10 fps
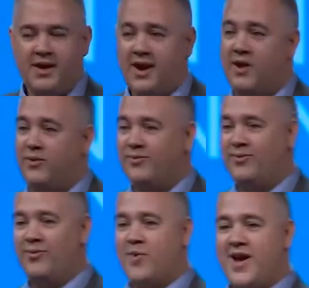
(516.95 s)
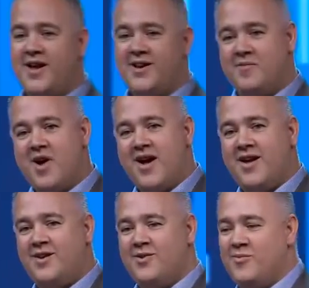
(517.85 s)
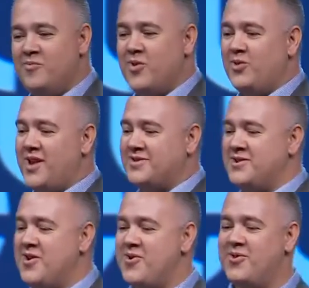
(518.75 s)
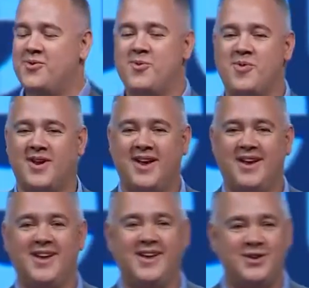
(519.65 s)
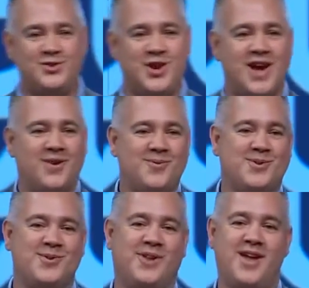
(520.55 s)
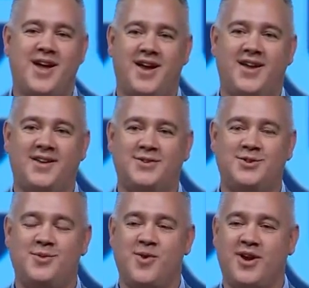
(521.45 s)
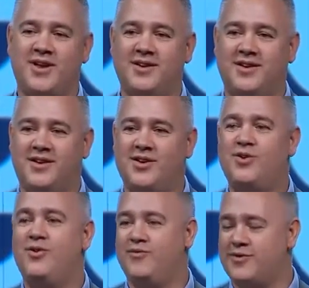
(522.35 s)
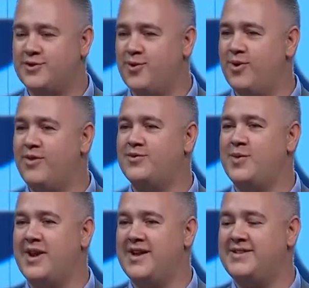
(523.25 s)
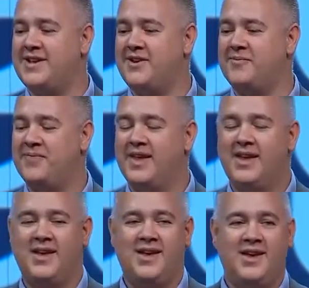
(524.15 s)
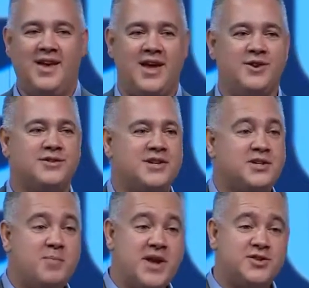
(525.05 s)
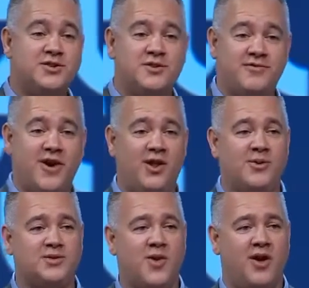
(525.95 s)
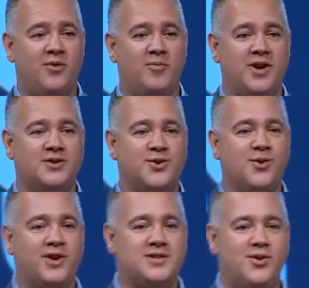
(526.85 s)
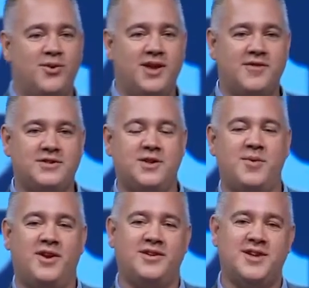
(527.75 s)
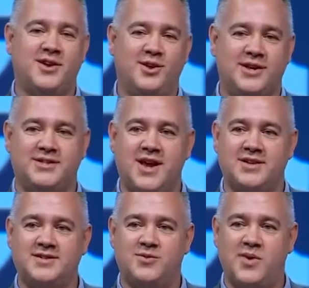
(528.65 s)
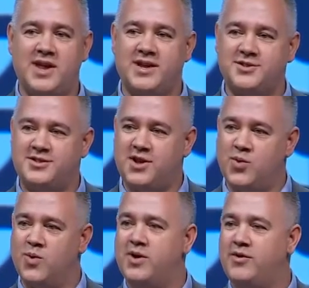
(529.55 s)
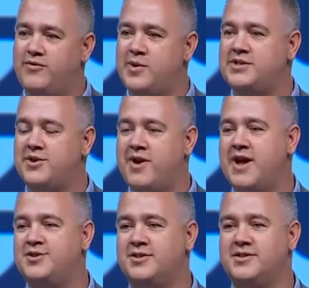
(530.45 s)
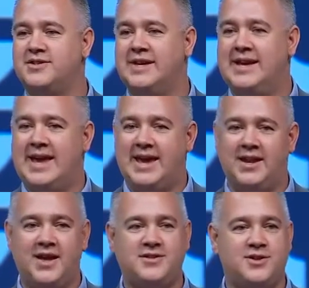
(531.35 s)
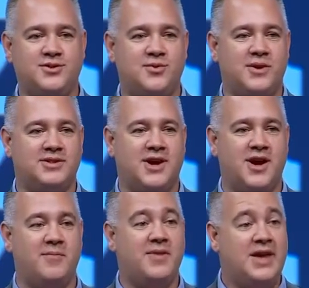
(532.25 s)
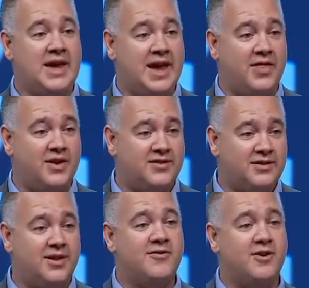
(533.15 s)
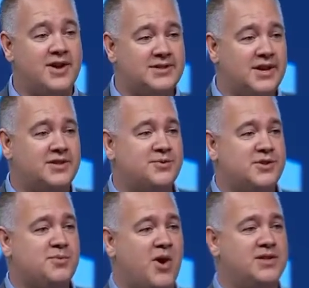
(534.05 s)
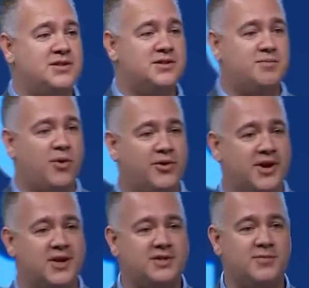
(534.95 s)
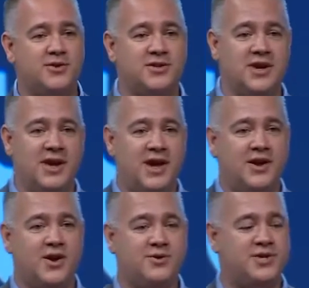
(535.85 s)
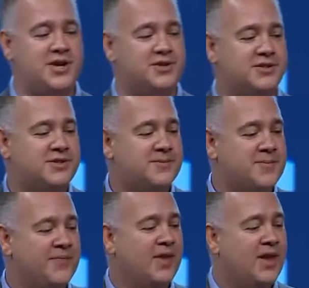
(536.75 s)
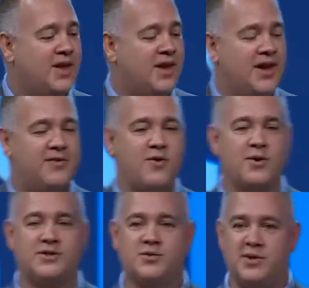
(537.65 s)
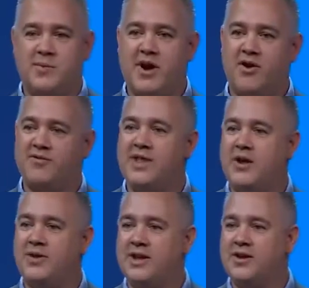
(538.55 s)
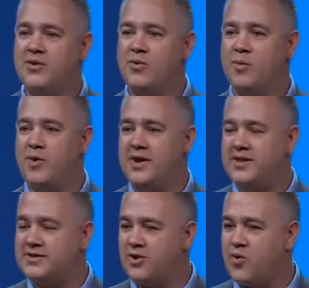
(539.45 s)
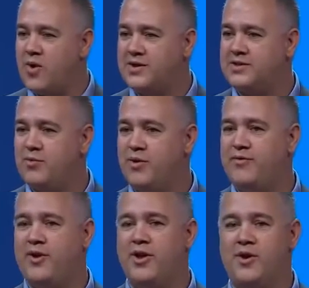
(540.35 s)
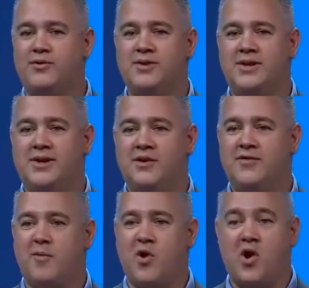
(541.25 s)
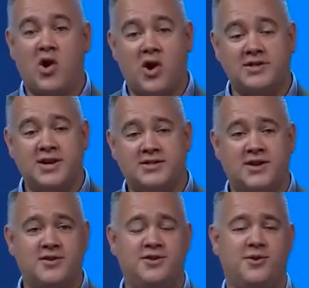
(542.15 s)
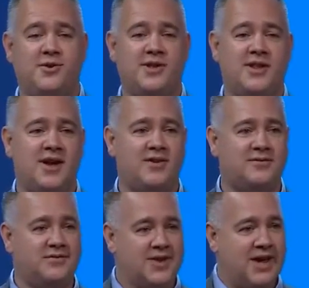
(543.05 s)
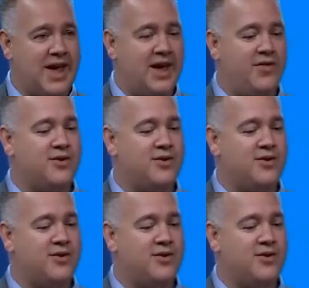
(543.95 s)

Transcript: Now, Ryan and Maya both let us know that we're bringing chat with Google AI to the market in first quarter of 2019. And you'll see speech follow as well, because Google doesn't only give us the ability to take a look at text, we can actually take real voice interactions, analyze those in real time, and then deliver intelligent responses both to customers and to coach agents. And of course, with the power of CloudLink, we're bringing this across the portfolio, from our contact centers that are in the cloud and